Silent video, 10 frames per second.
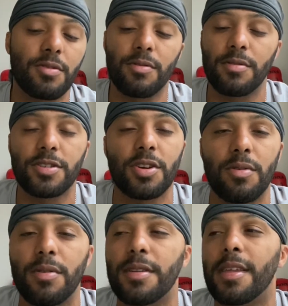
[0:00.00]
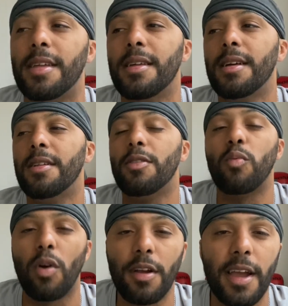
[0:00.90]
doing, showing, that the
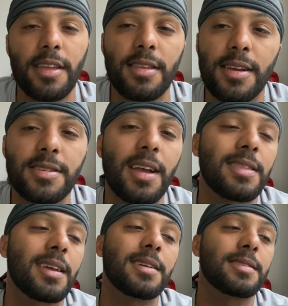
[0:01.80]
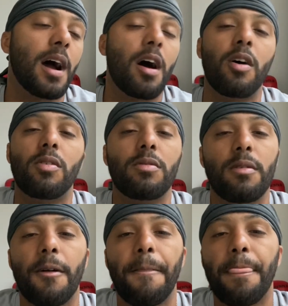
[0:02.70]
work ethic and shit, I think it's all
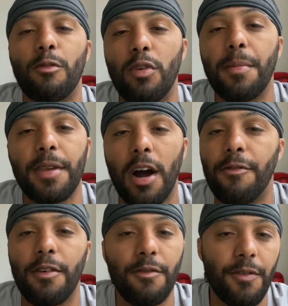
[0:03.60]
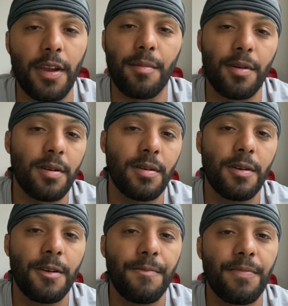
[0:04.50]
rubbing off on Frank, bro.
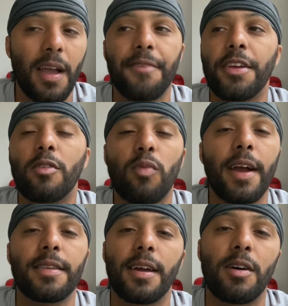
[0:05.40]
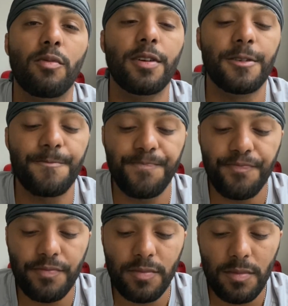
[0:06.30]
And I think right now with
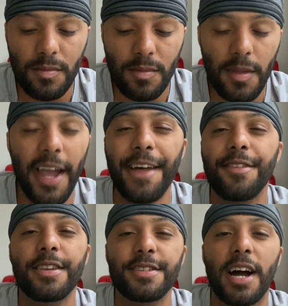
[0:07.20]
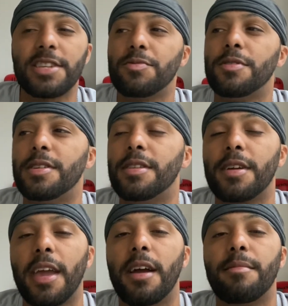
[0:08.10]
Anthony Joshua in their
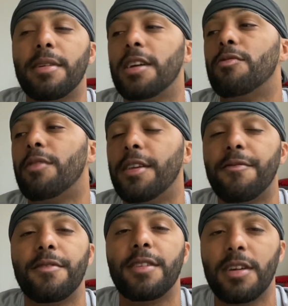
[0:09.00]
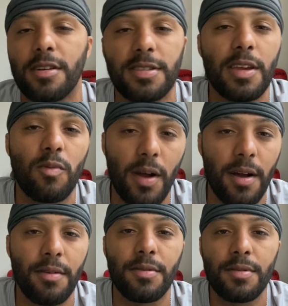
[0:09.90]
camp getting ready for Deontay
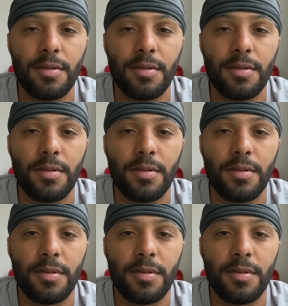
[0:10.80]
Wilder.